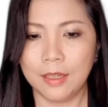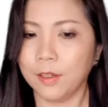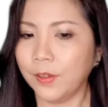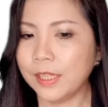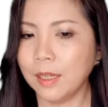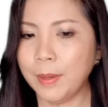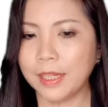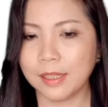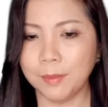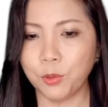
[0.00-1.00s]
The first term and
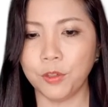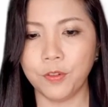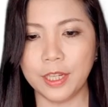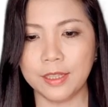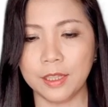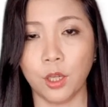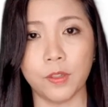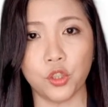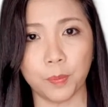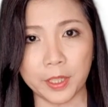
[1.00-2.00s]
the sum to infinity of
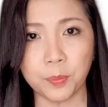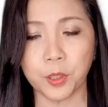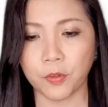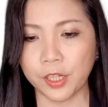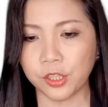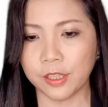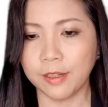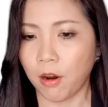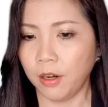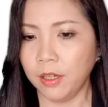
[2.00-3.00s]
a geometric progression
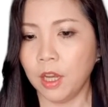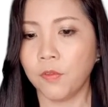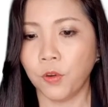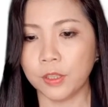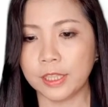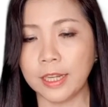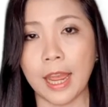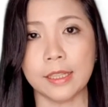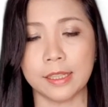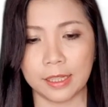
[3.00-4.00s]
are 14
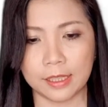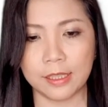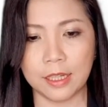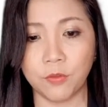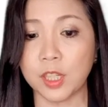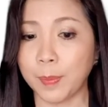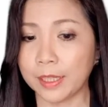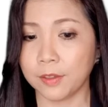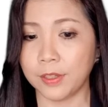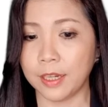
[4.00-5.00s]
and 16
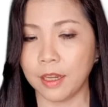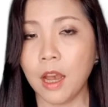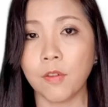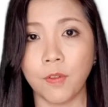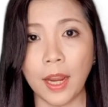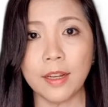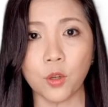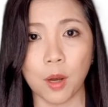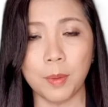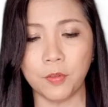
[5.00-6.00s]
respectively. Find the
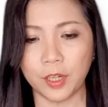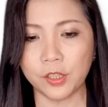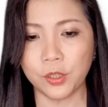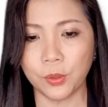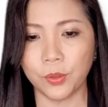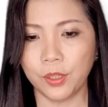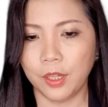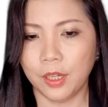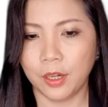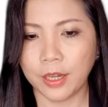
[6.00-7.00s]
common ratio.
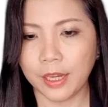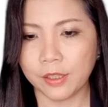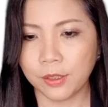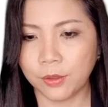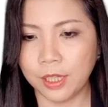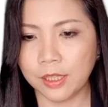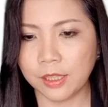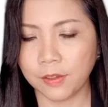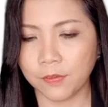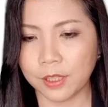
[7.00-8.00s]
Okay, so this
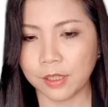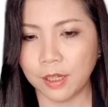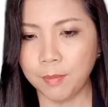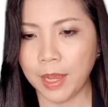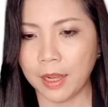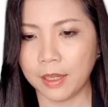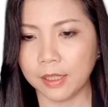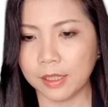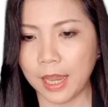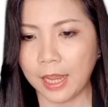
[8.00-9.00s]
is the first term and
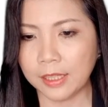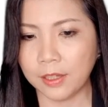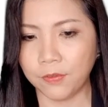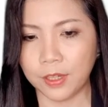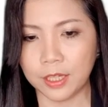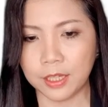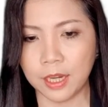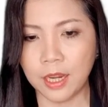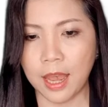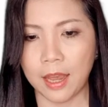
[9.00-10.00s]
this is S
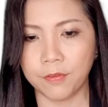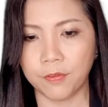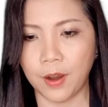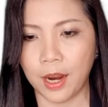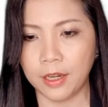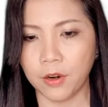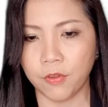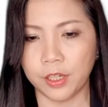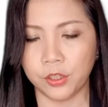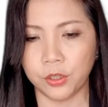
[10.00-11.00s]
infinity and find
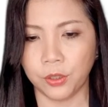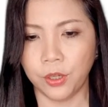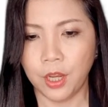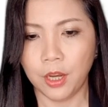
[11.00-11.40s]
ratio.